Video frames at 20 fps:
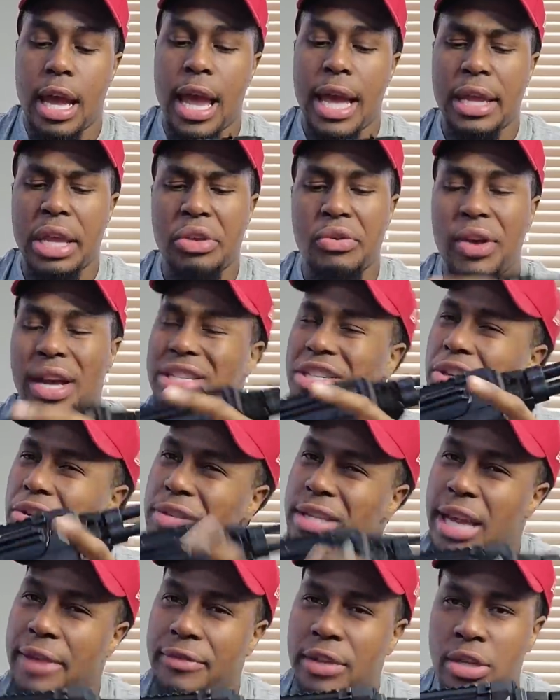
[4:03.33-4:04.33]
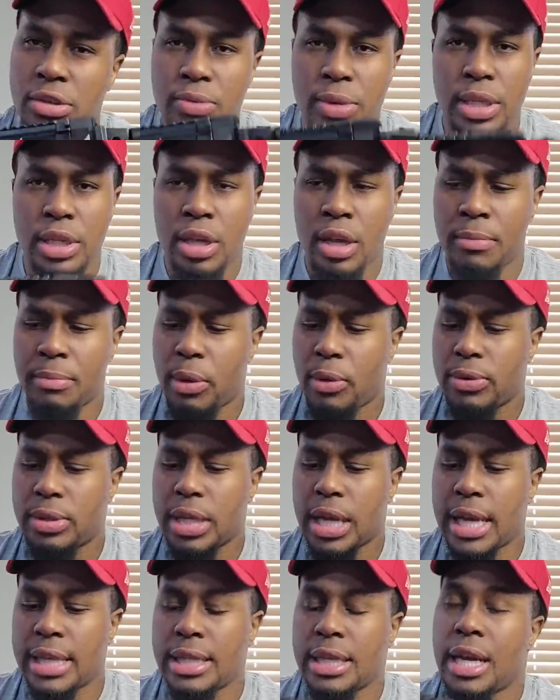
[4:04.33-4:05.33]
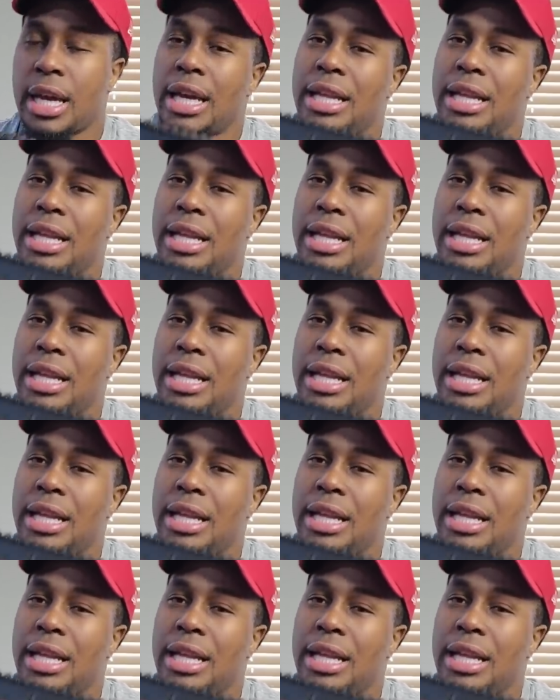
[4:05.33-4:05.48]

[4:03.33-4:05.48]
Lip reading: and then you got your safety switch on both sides.